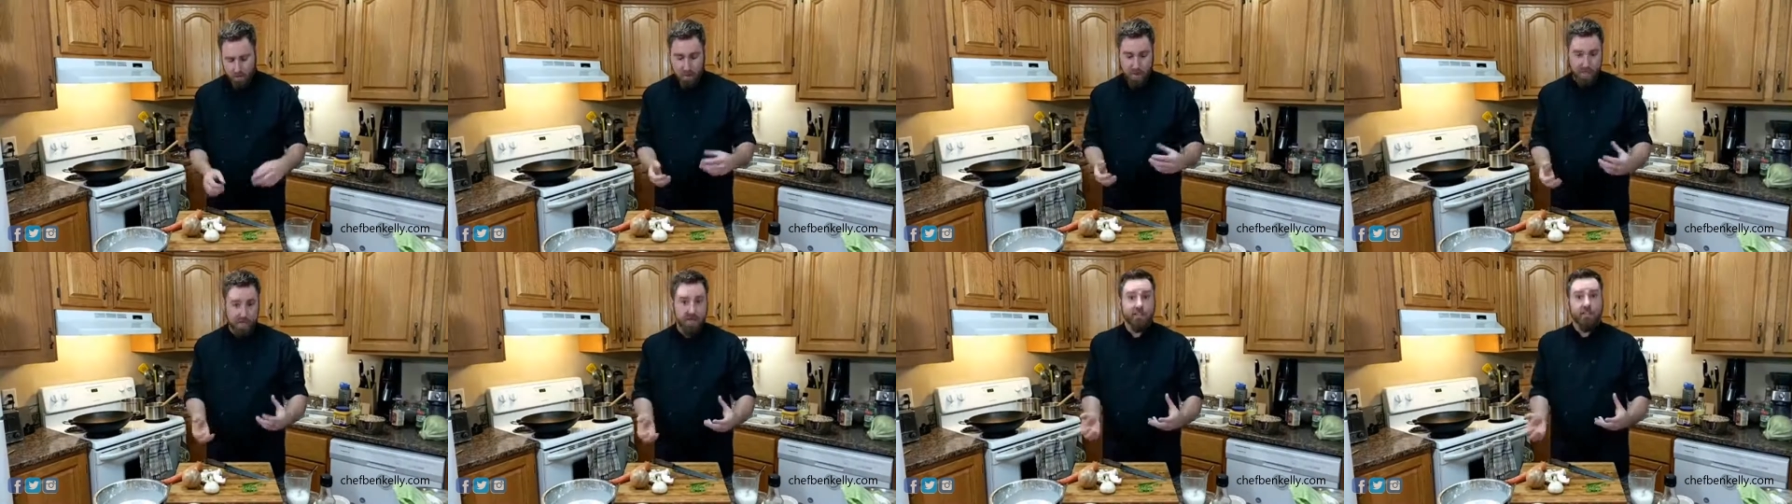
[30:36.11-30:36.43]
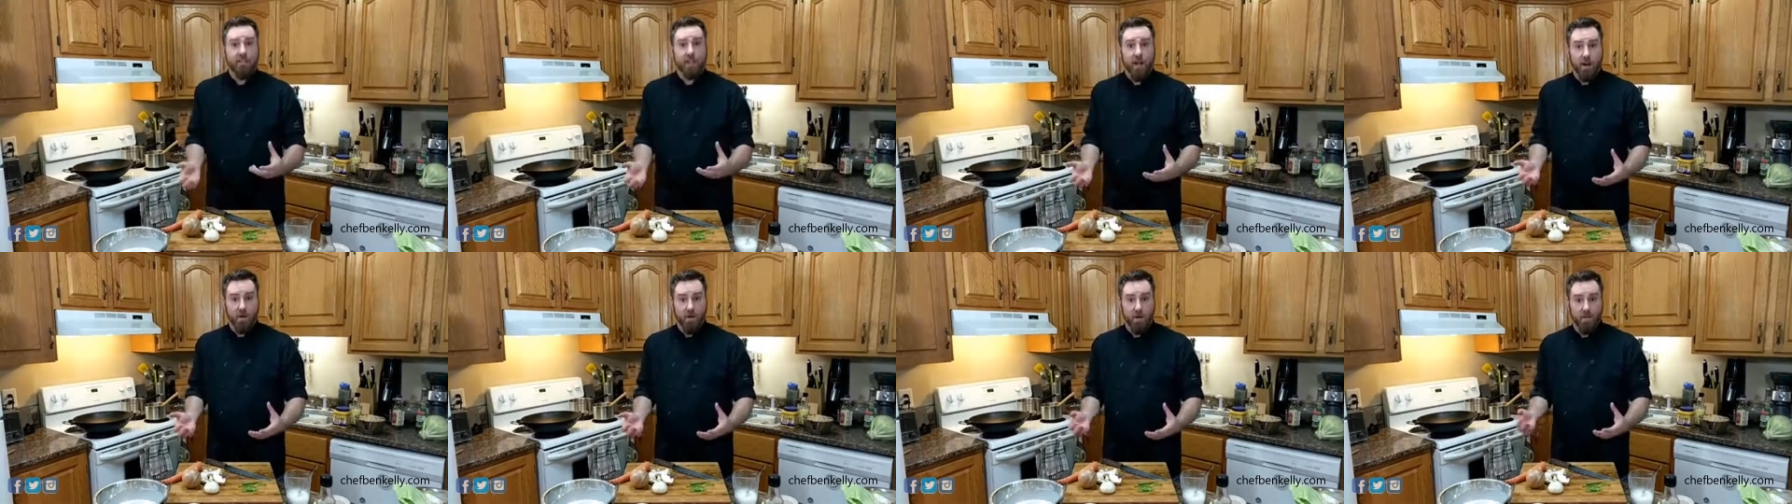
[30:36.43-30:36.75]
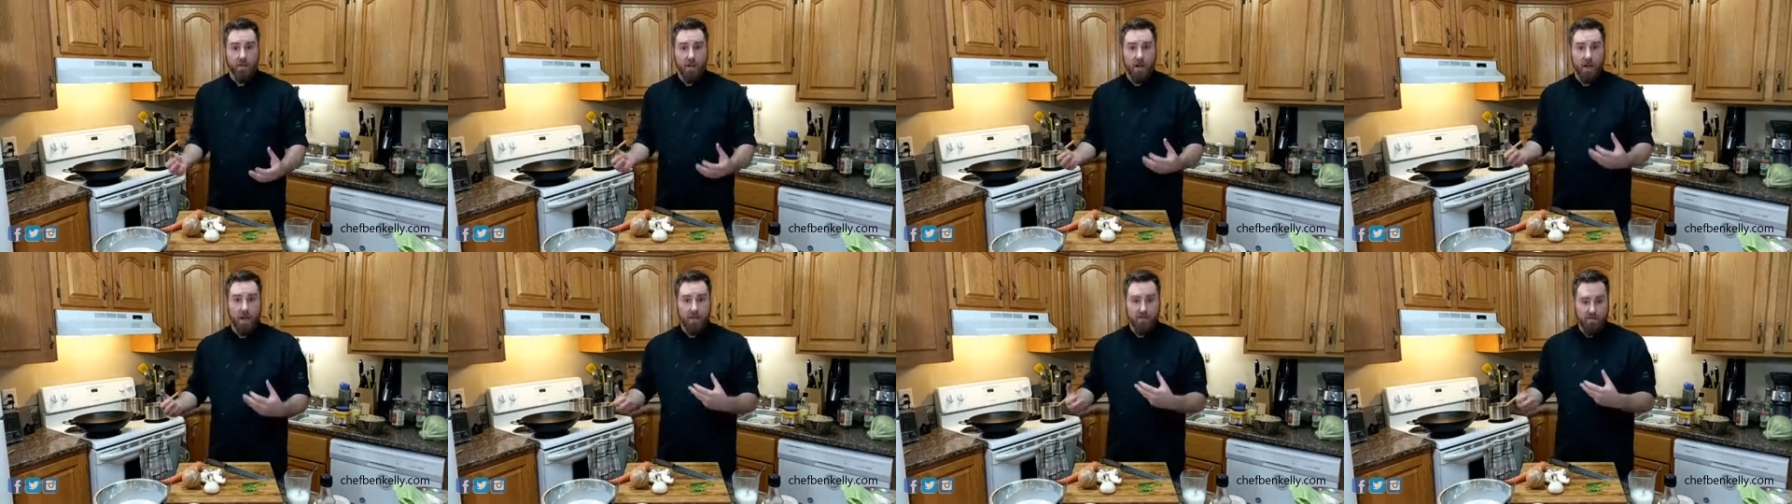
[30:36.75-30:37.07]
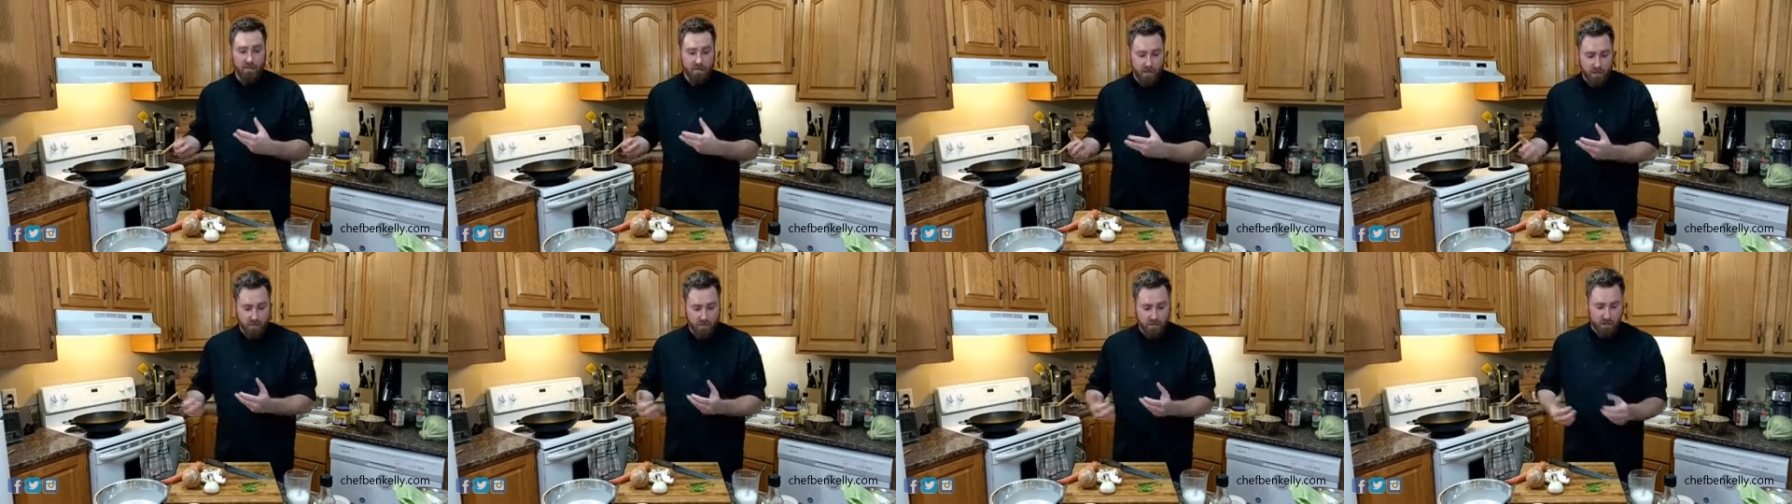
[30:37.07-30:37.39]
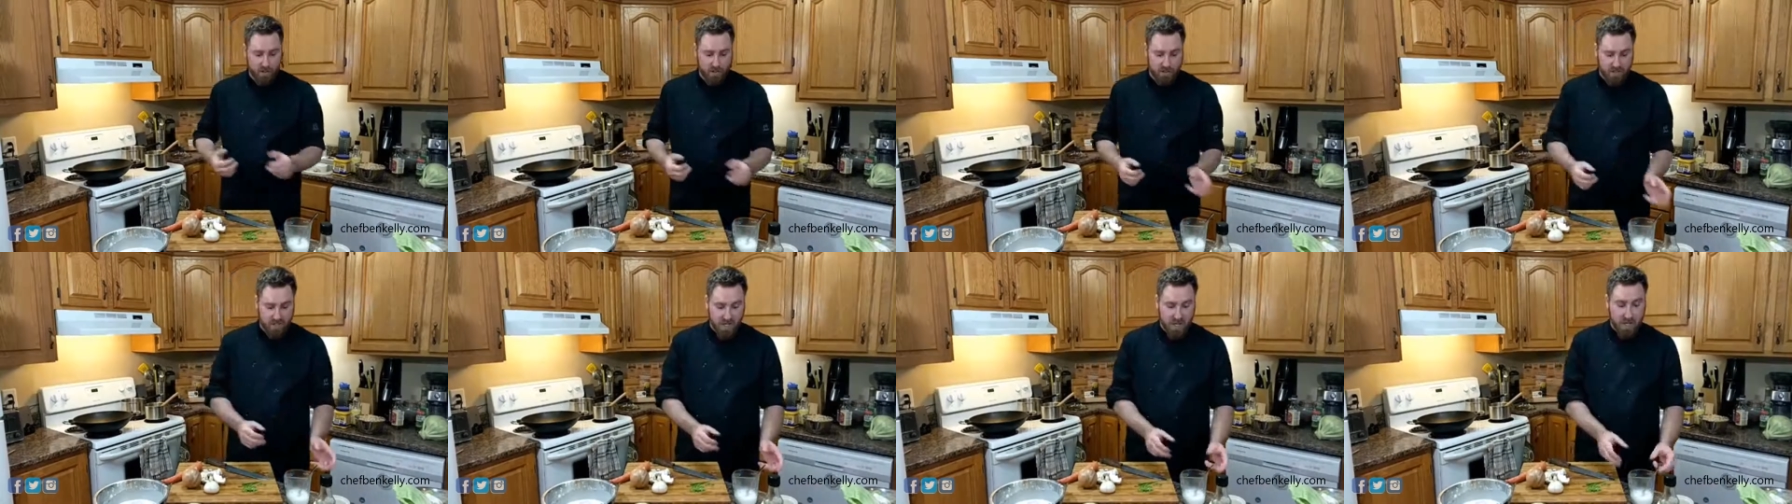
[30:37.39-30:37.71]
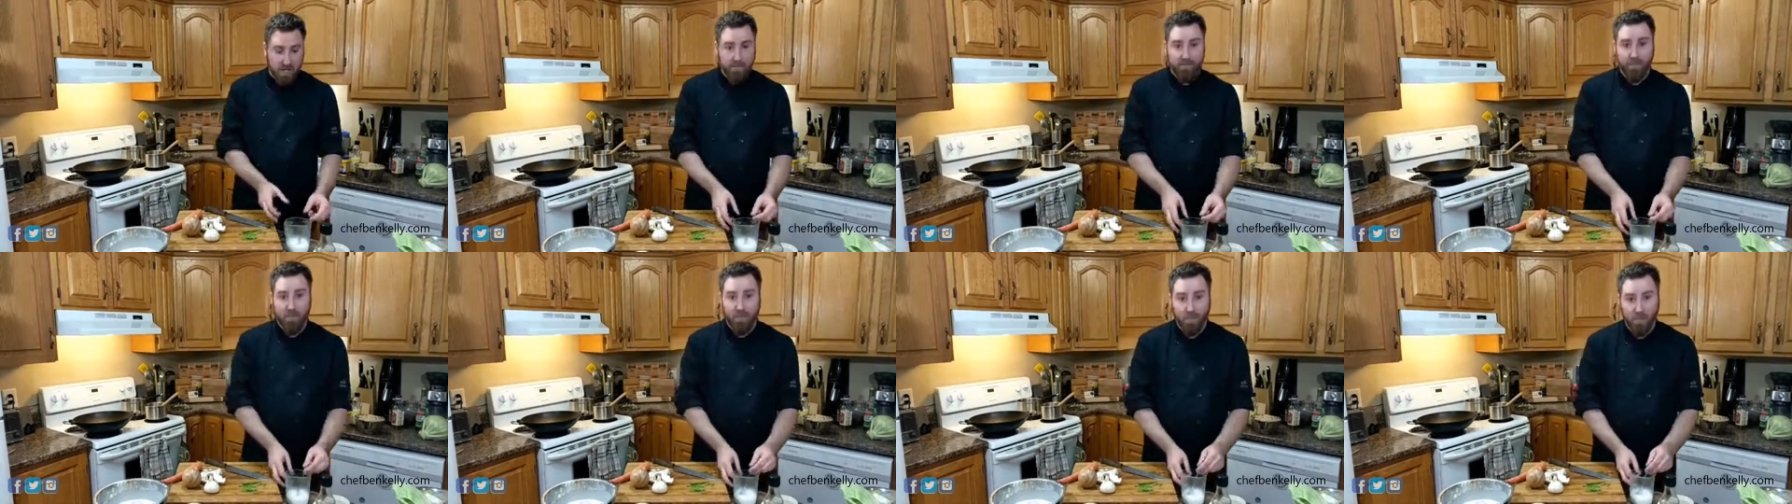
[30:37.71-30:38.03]
being scared of the knife than just
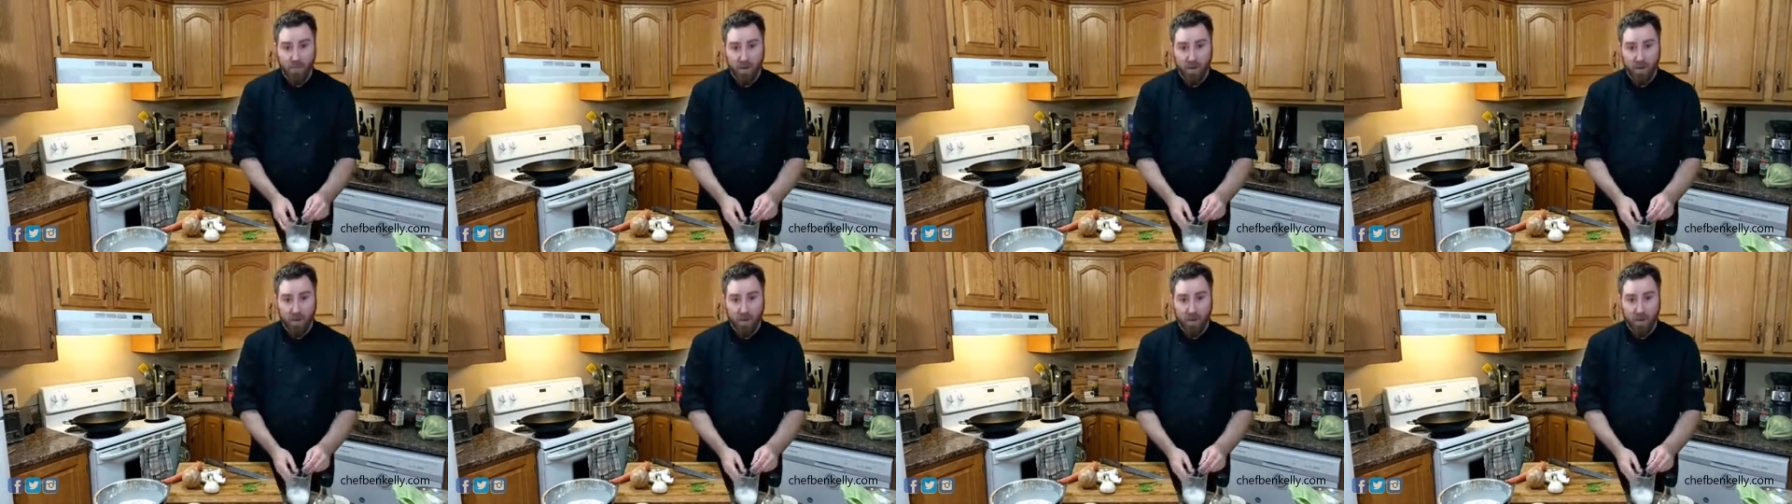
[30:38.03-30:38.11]
kind of